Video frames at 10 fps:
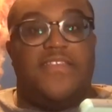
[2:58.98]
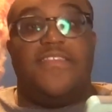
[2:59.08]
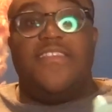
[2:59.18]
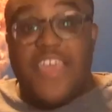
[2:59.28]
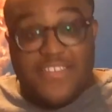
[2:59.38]

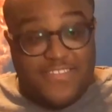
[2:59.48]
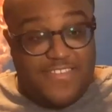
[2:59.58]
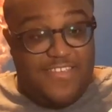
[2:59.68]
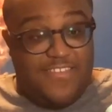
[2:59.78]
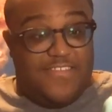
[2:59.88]
Next
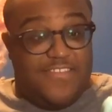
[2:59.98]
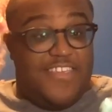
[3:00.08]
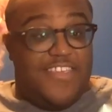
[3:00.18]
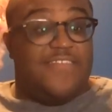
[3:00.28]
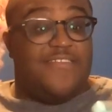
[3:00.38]
is
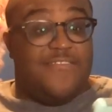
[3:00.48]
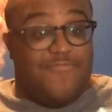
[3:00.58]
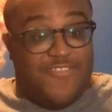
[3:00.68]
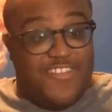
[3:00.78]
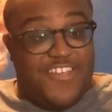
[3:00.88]
Kids the
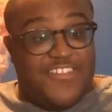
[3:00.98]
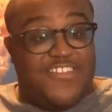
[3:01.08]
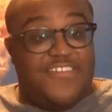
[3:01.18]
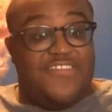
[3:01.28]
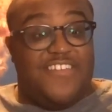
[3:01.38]

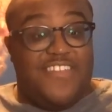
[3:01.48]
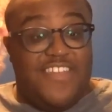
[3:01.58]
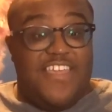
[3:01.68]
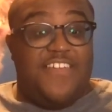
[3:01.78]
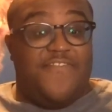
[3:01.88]
Productions, and they
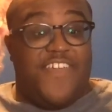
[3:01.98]
have